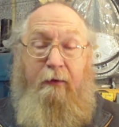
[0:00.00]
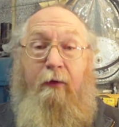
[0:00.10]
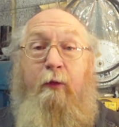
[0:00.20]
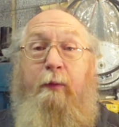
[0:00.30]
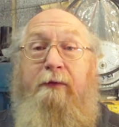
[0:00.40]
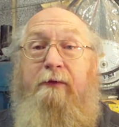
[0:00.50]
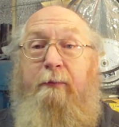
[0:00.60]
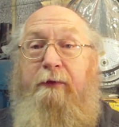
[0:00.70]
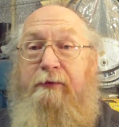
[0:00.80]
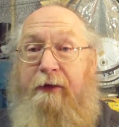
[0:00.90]
Always
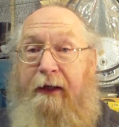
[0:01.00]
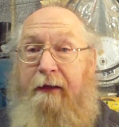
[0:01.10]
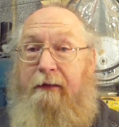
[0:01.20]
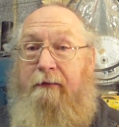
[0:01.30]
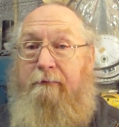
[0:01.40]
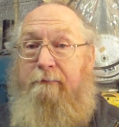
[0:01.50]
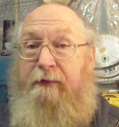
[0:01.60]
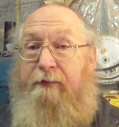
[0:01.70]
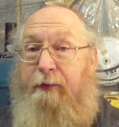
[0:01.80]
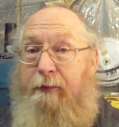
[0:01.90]
double check
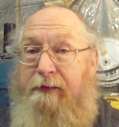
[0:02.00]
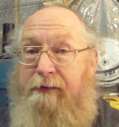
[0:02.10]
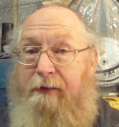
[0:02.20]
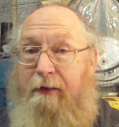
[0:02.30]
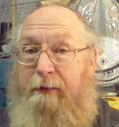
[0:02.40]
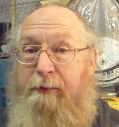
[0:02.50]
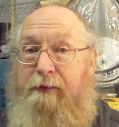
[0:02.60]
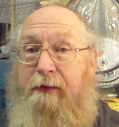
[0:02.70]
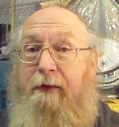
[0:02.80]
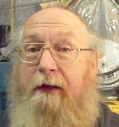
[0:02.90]
before you start the
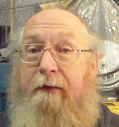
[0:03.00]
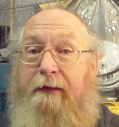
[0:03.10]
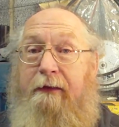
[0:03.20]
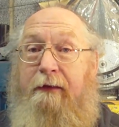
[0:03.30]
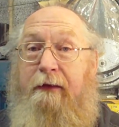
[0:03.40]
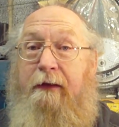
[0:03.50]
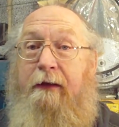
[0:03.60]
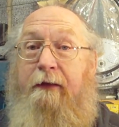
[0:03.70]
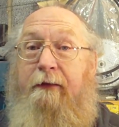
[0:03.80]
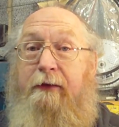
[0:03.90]
machine going
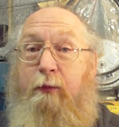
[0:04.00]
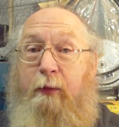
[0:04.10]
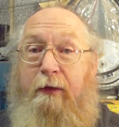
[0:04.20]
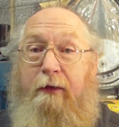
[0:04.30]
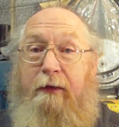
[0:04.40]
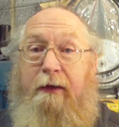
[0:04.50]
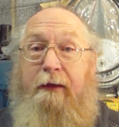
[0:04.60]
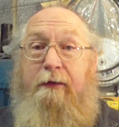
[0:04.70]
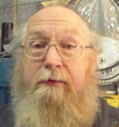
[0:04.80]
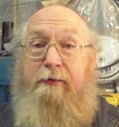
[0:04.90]
that your work
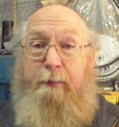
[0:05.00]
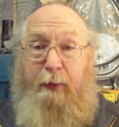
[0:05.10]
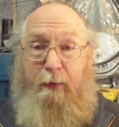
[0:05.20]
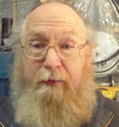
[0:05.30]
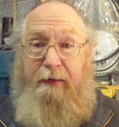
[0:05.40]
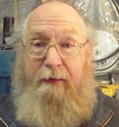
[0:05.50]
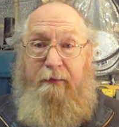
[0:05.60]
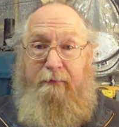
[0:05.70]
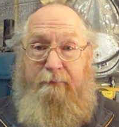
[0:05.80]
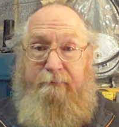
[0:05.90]
is supported
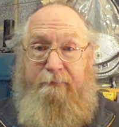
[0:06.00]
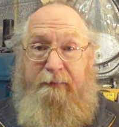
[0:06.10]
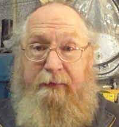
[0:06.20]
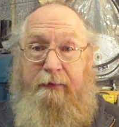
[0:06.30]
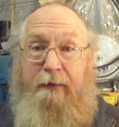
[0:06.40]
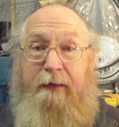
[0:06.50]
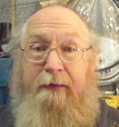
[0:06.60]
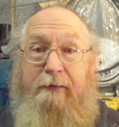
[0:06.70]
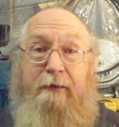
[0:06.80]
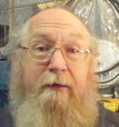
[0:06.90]
and
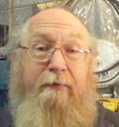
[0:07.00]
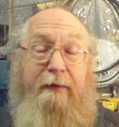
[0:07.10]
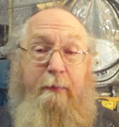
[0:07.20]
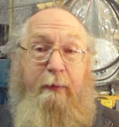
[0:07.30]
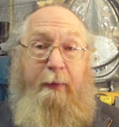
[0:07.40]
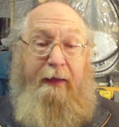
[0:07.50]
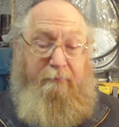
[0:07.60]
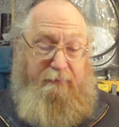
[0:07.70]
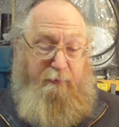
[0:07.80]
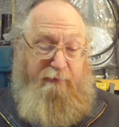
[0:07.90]
isn't going to flap
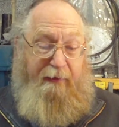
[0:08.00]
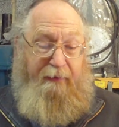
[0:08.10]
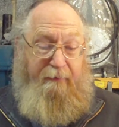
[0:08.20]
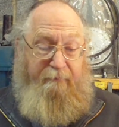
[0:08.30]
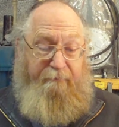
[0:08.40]
about and break.